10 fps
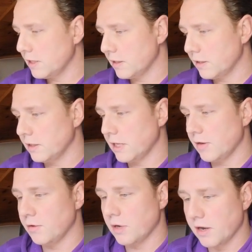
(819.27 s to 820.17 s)
I think
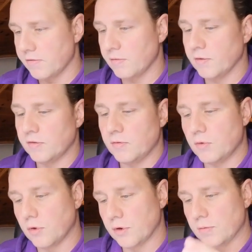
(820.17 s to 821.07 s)
there you have it with the
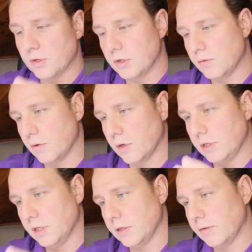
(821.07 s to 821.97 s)
volume and the
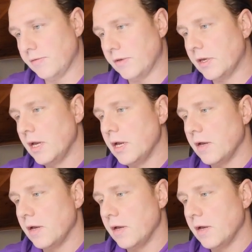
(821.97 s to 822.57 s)
quality and everything.